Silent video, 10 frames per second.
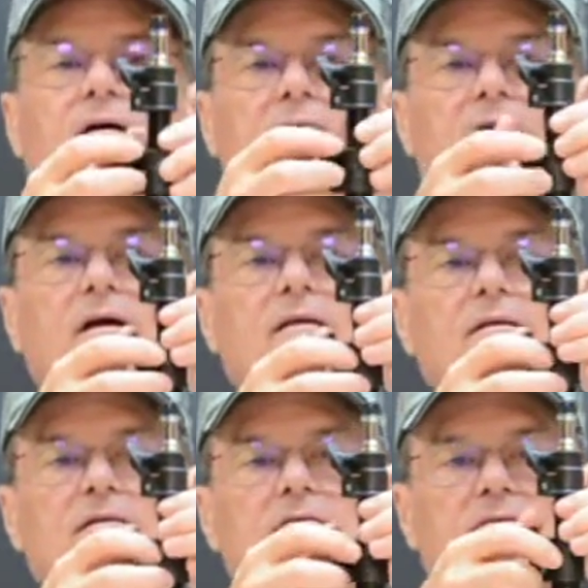Okay,
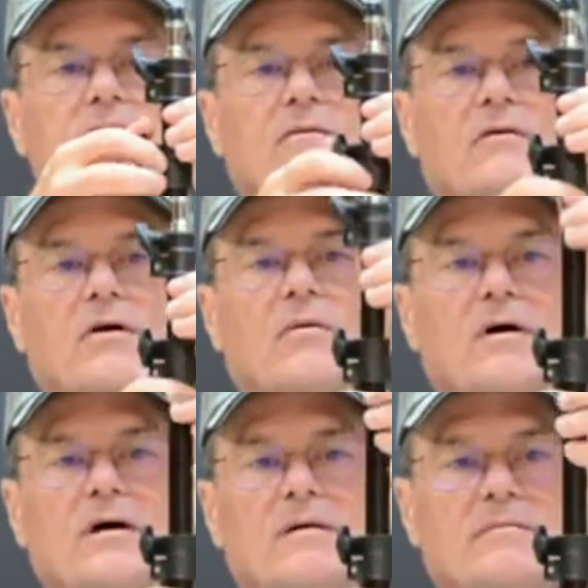these will go
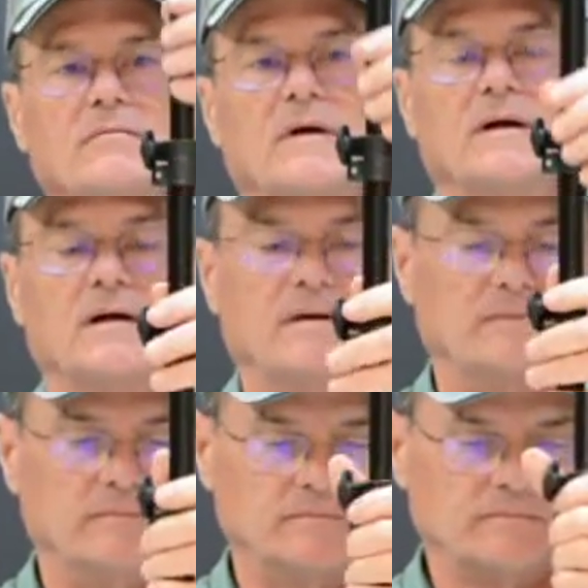up.
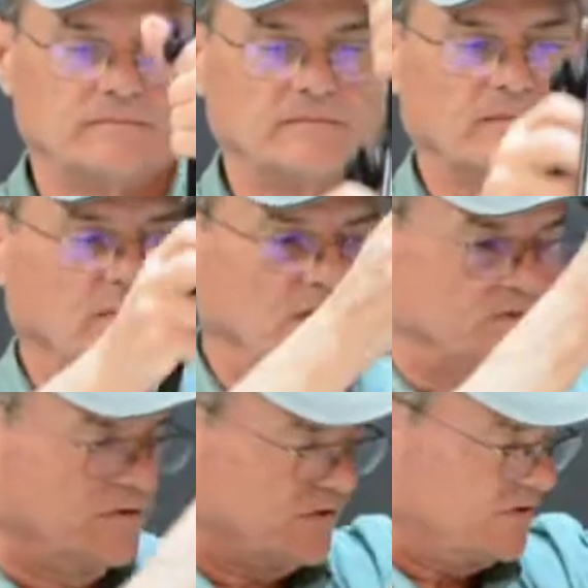Um, the
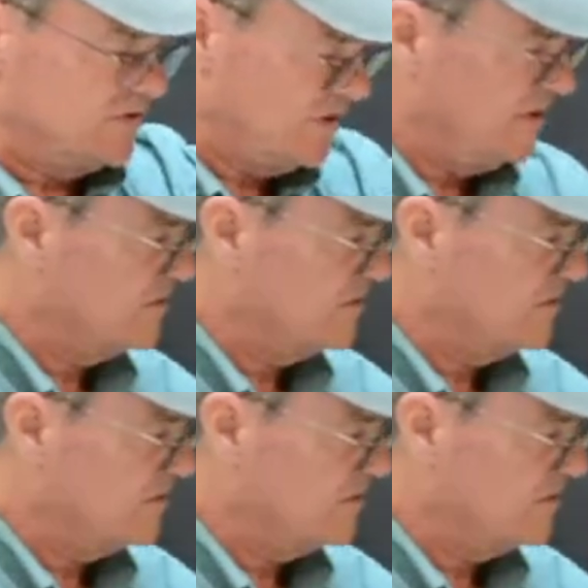instruction says